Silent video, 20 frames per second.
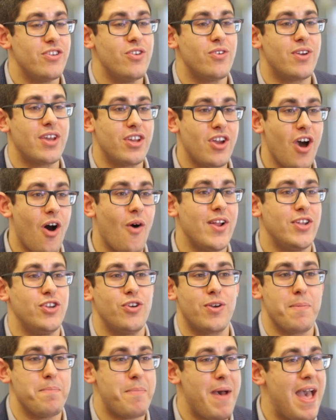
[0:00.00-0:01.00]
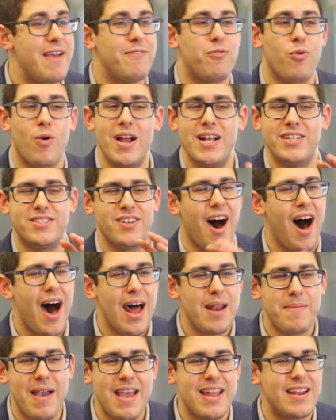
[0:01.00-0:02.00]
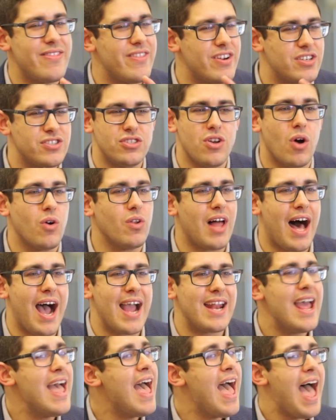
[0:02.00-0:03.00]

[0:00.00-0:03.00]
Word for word: You can go and you can pay for it. It's automated. There's no line.